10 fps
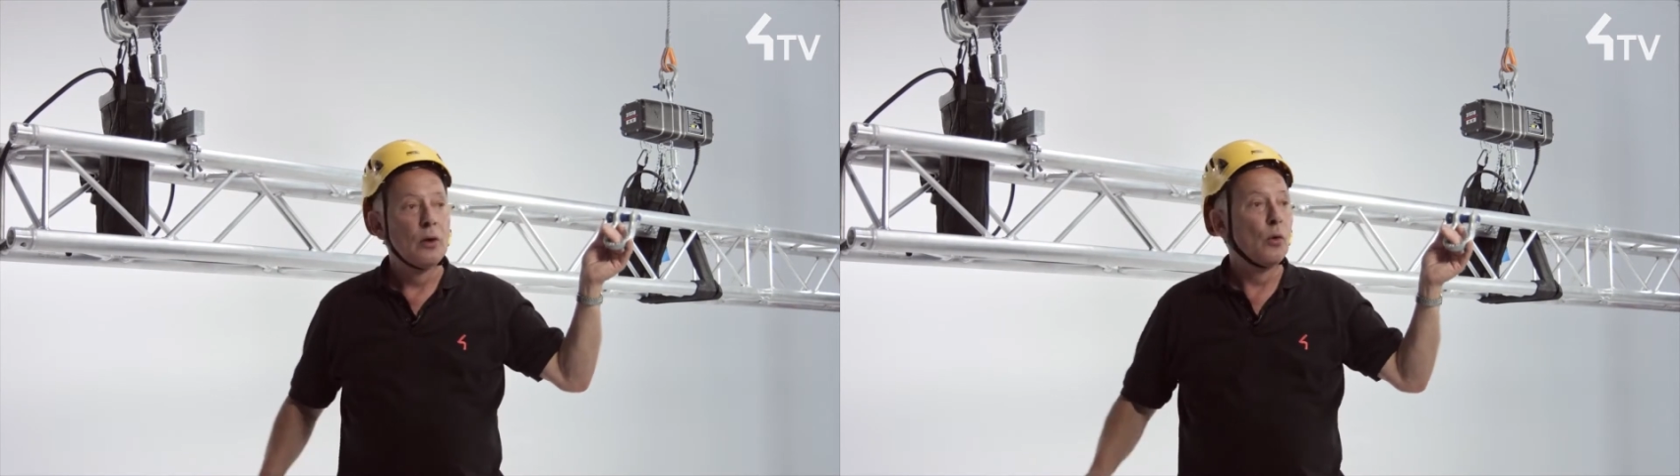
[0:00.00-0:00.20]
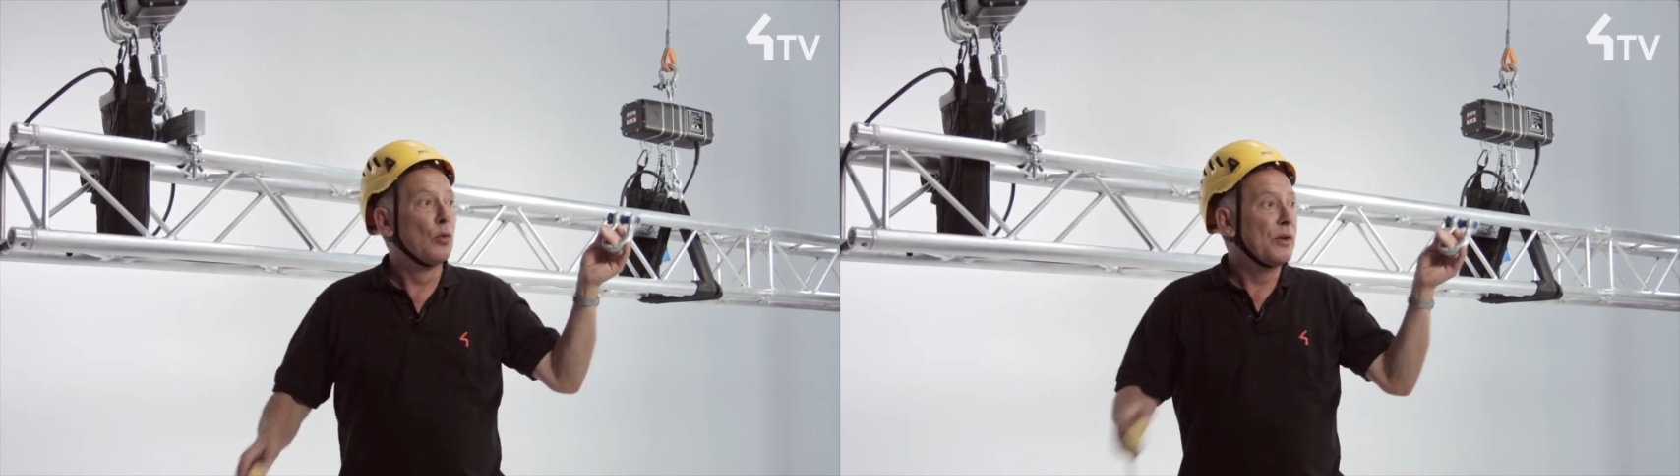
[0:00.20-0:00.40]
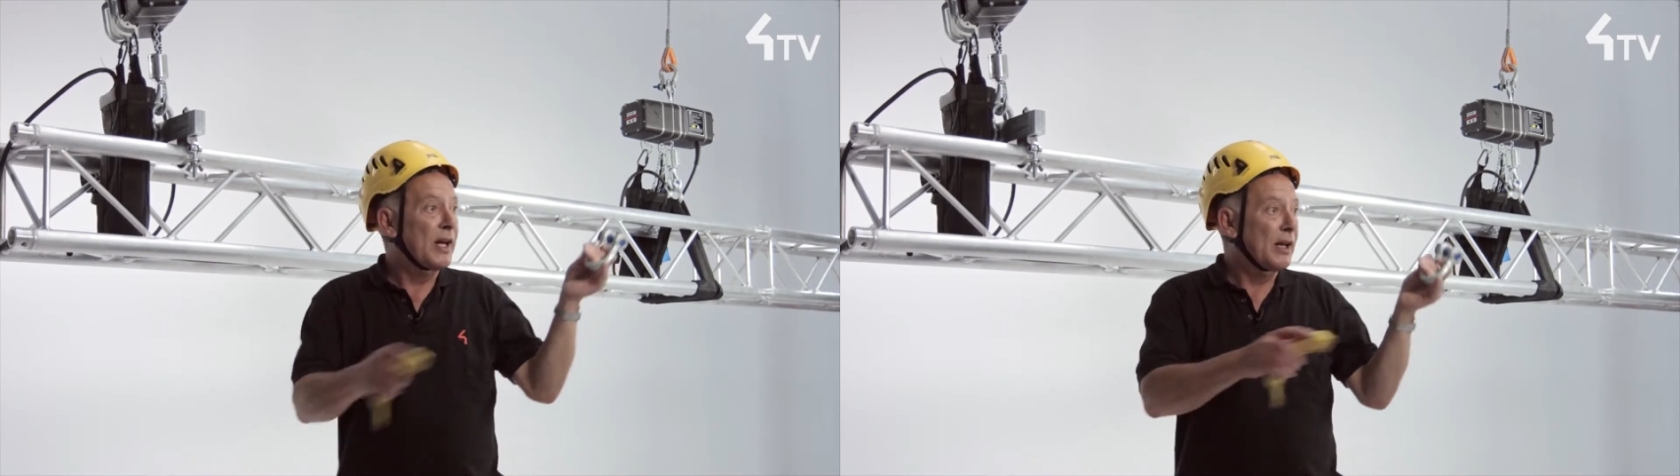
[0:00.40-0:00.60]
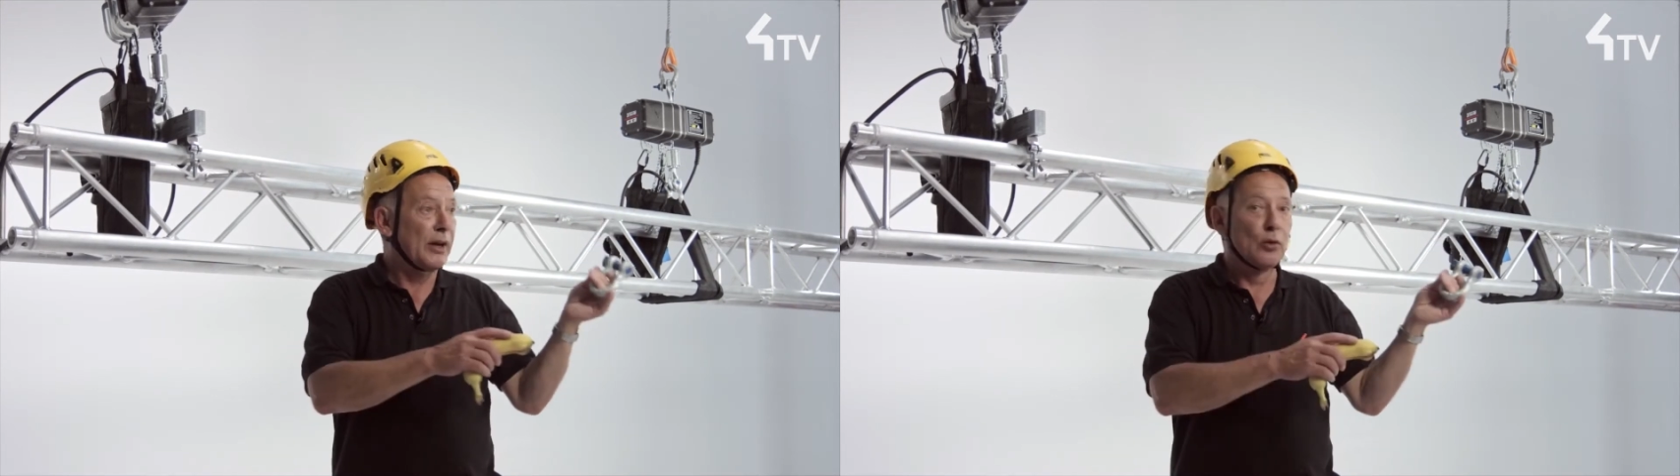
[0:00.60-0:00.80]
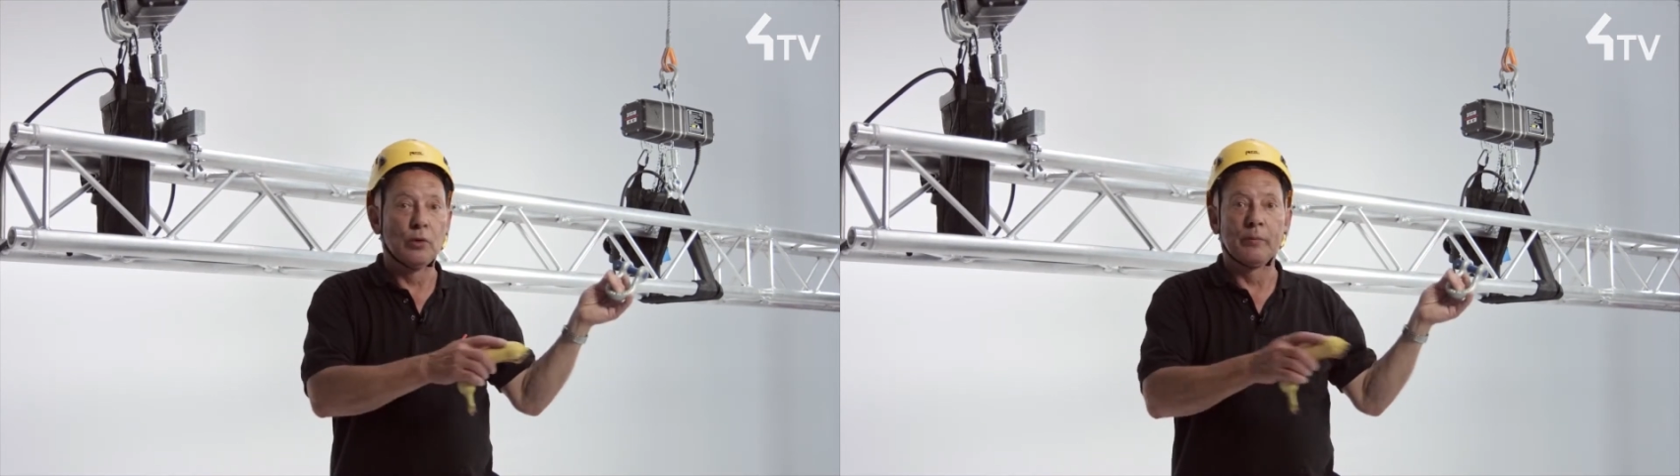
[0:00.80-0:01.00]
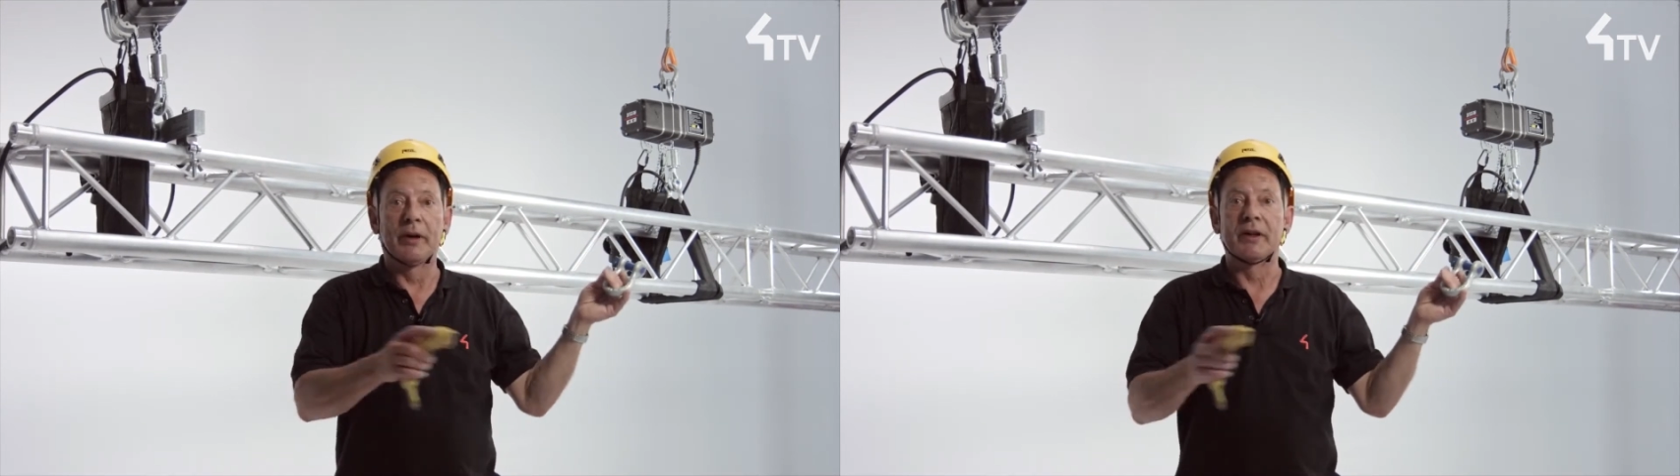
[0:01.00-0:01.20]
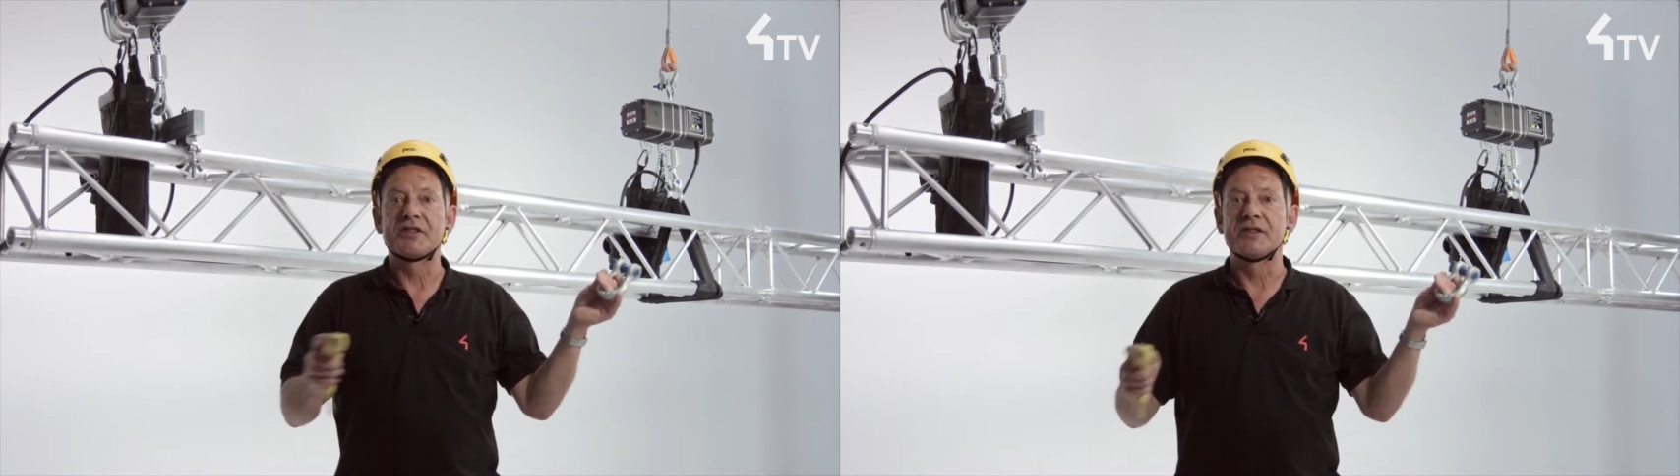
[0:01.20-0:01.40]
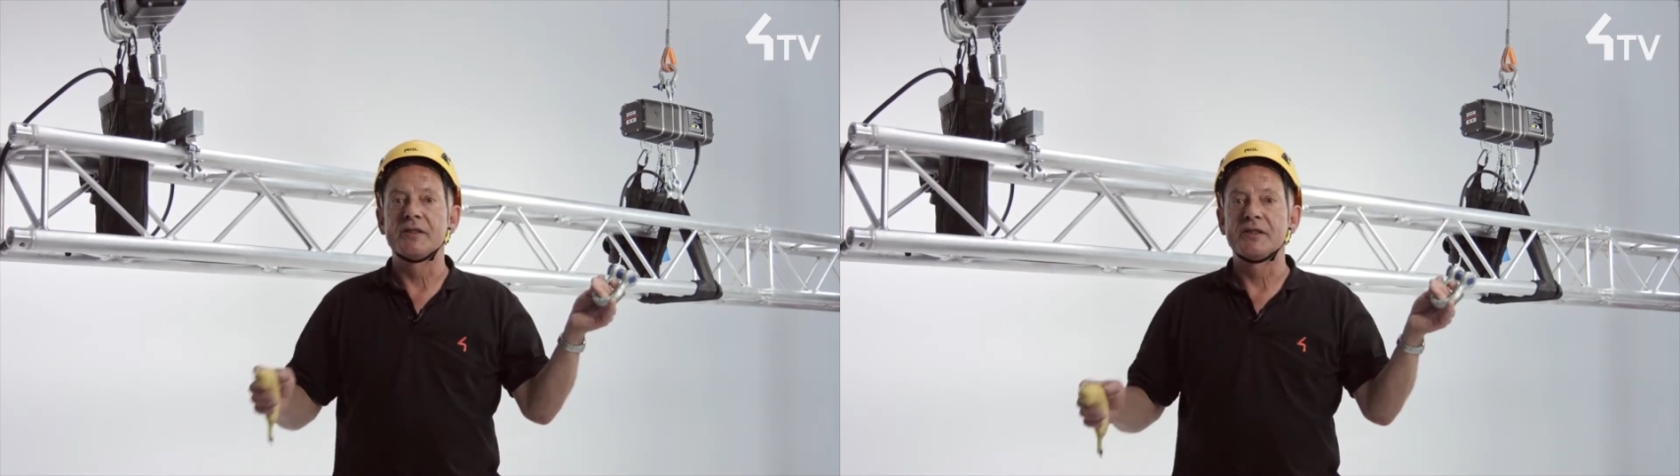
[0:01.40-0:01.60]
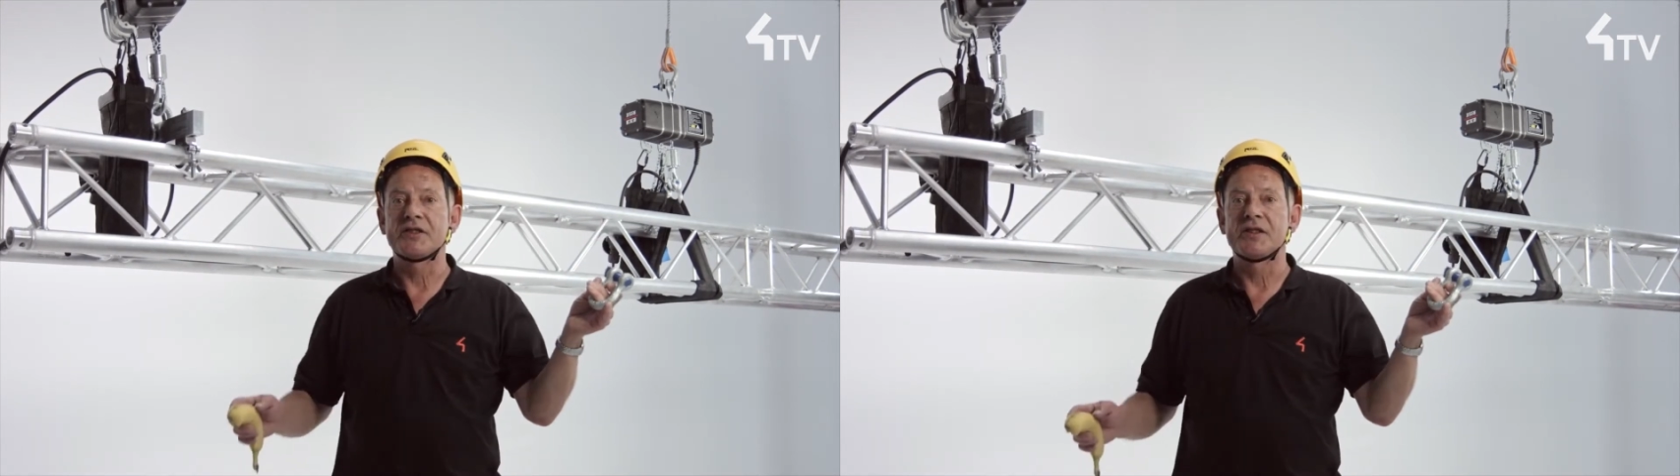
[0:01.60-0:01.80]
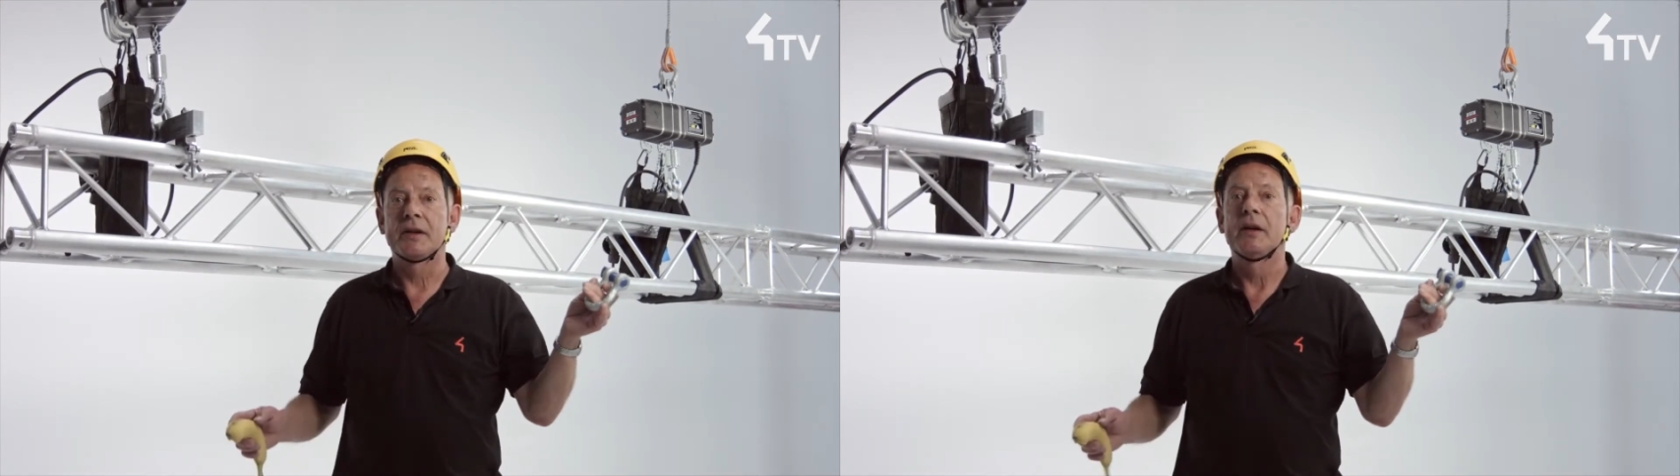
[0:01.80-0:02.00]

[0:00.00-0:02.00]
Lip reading: or nearly all persons,